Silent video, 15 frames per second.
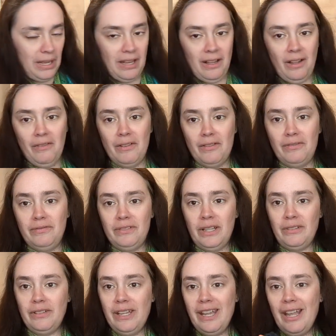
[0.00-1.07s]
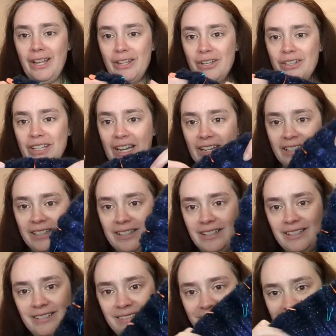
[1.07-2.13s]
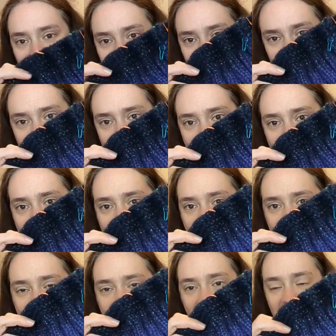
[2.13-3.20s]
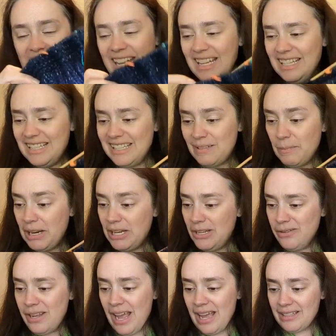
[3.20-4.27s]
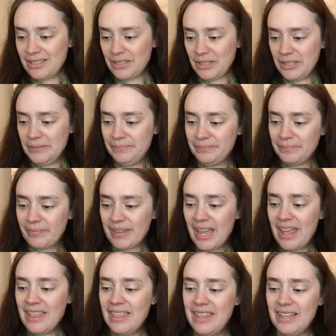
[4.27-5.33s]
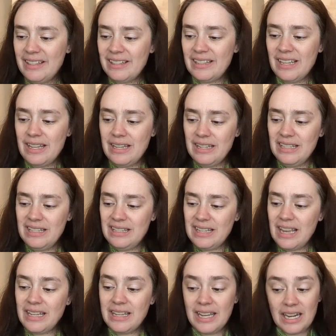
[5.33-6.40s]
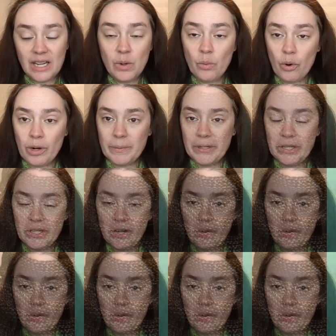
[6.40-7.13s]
of fluffy goodness is my new cast on. This is Getting Warmer,